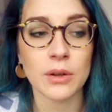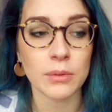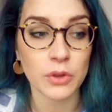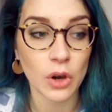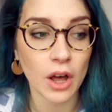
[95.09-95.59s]

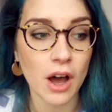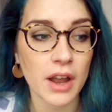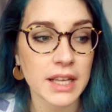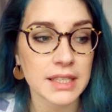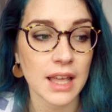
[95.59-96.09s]
a
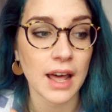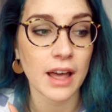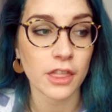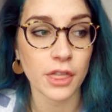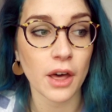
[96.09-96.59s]
lot is that I
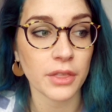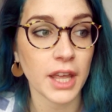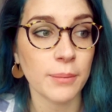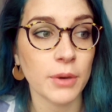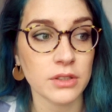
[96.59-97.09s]
thought
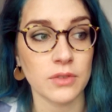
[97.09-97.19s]
that most